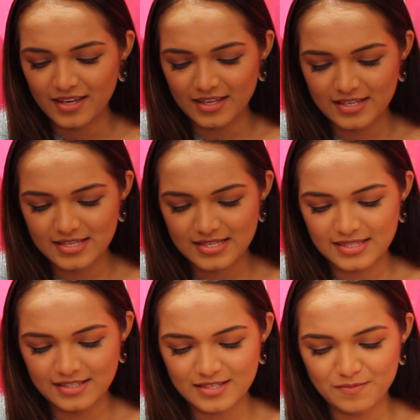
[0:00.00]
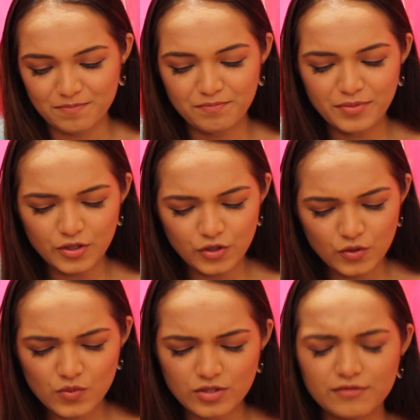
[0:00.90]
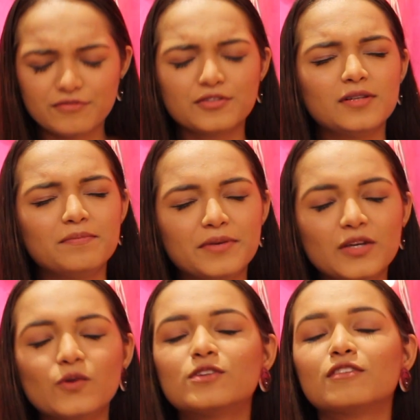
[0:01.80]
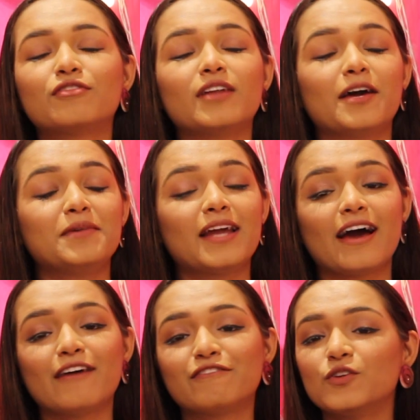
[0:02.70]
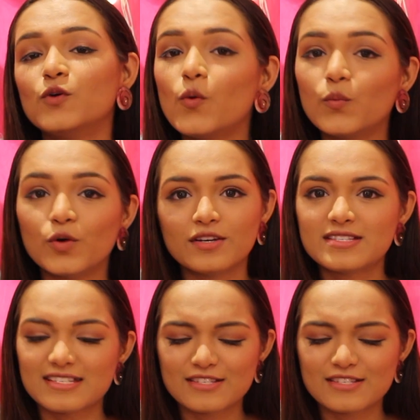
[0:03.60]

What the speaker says: is this beautiful, I mean, I have no words.